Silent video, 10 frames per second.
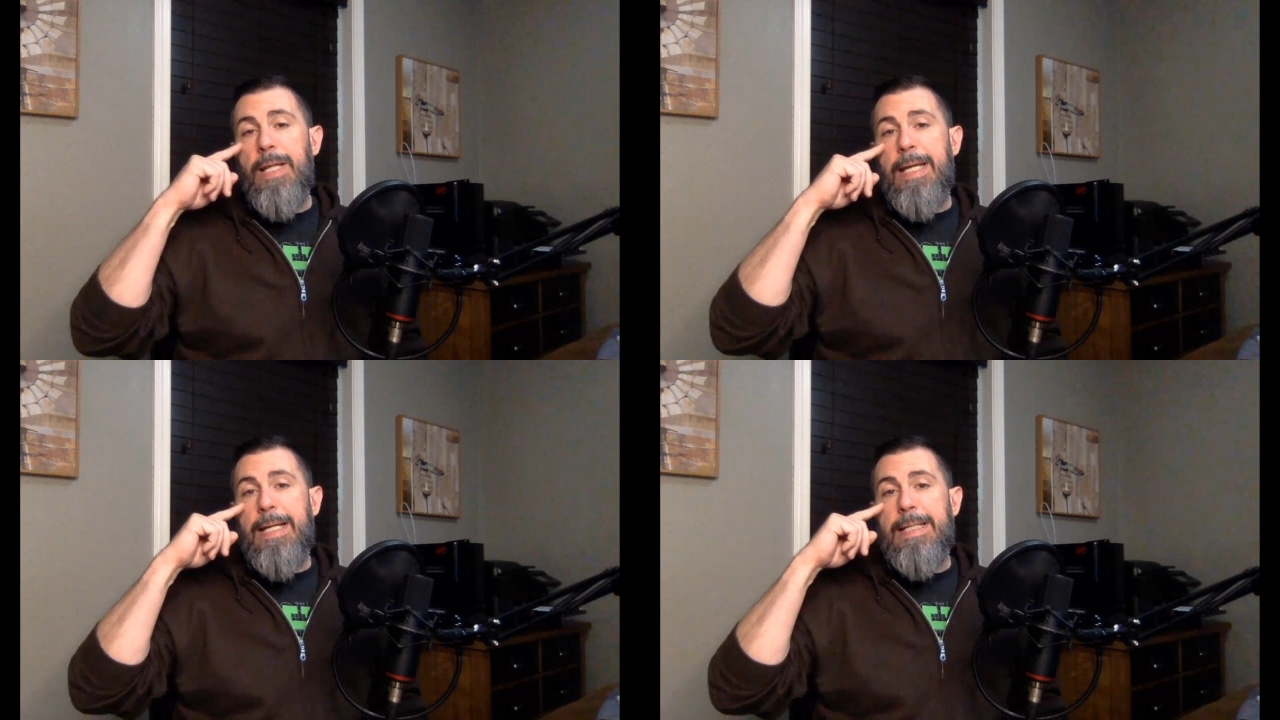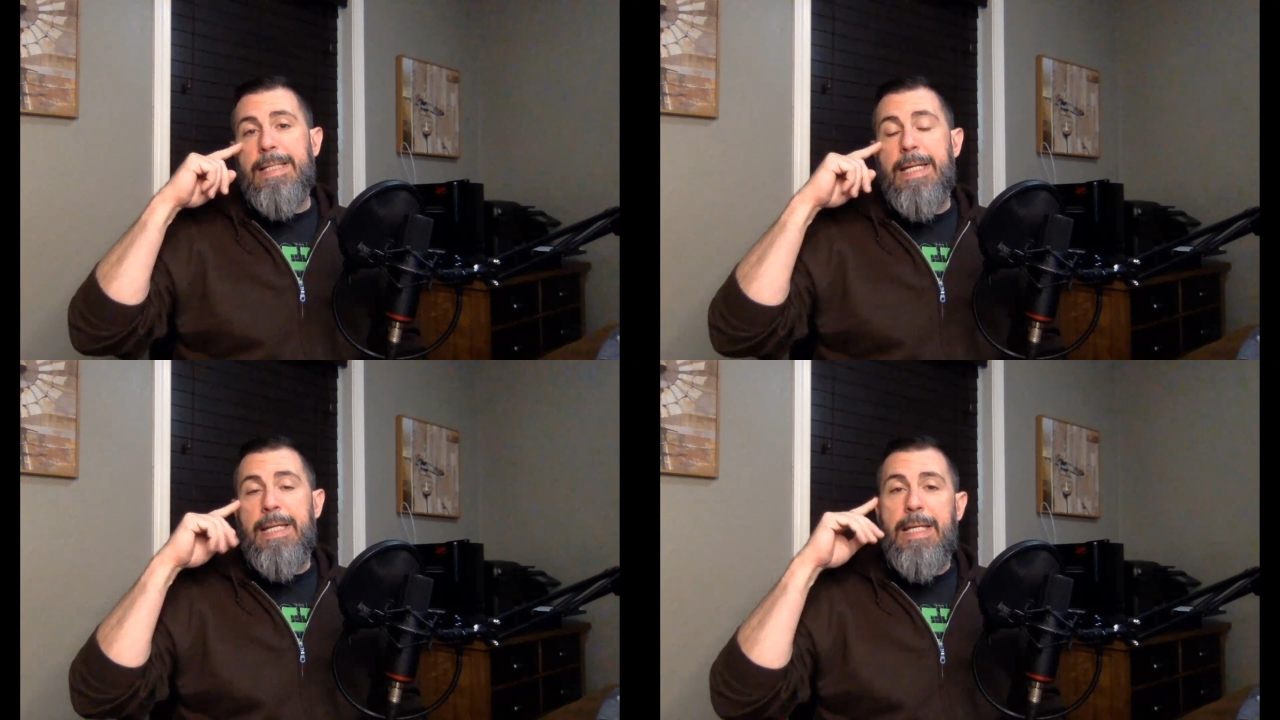so like I
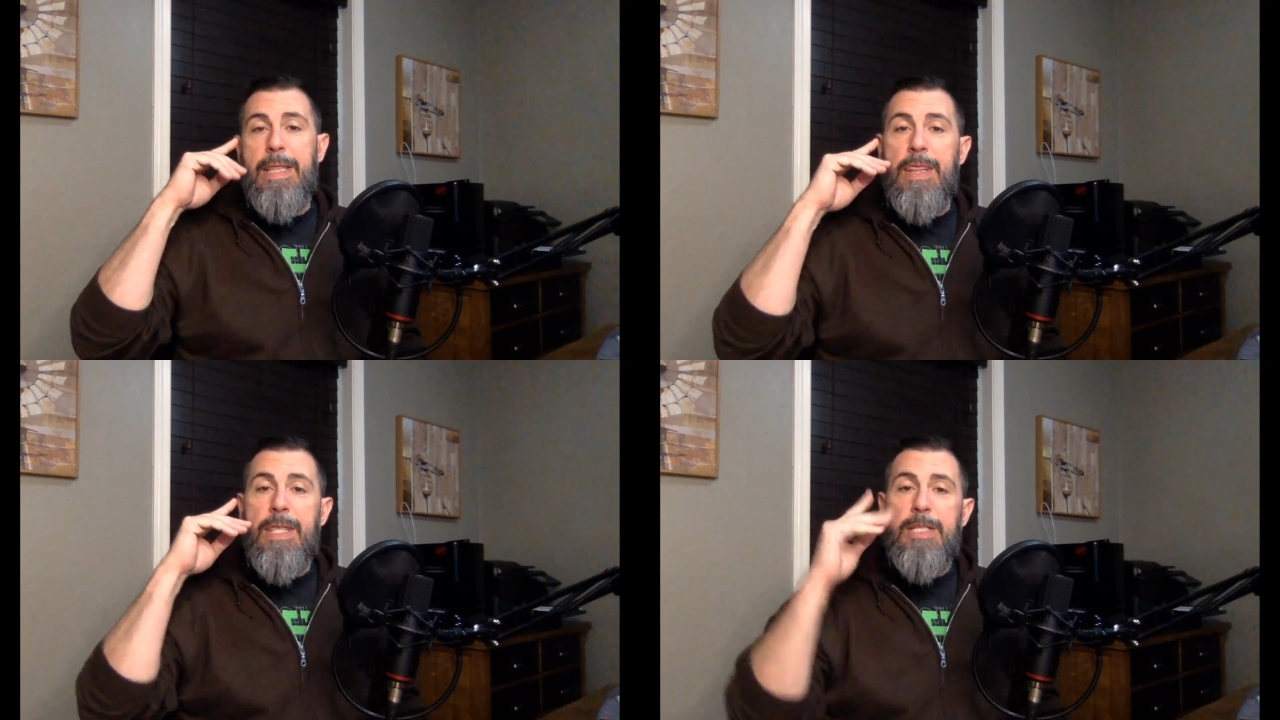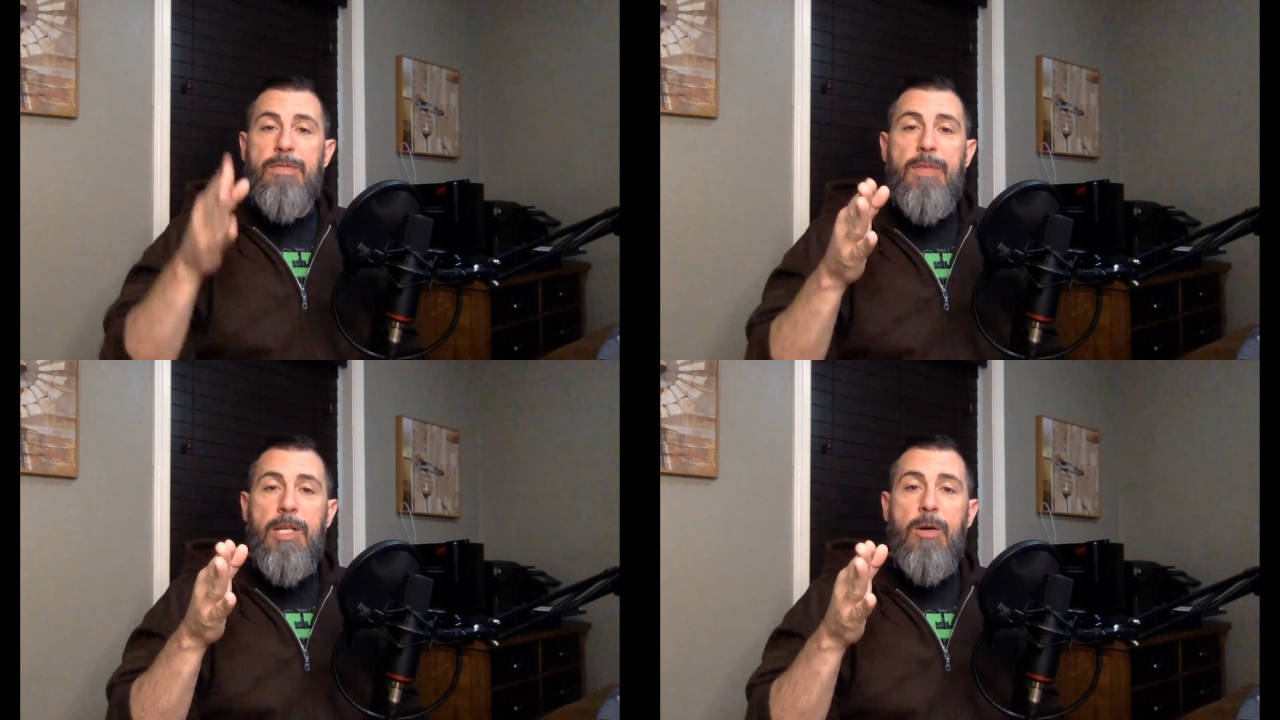said in
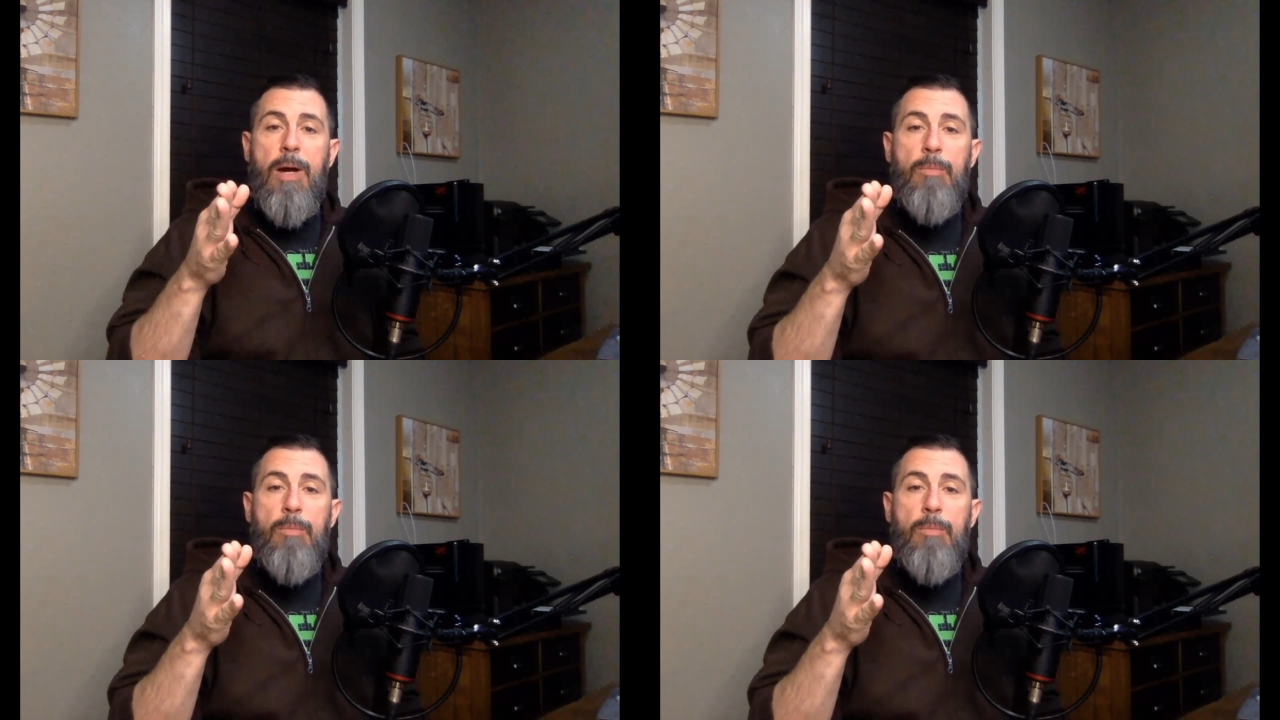this video,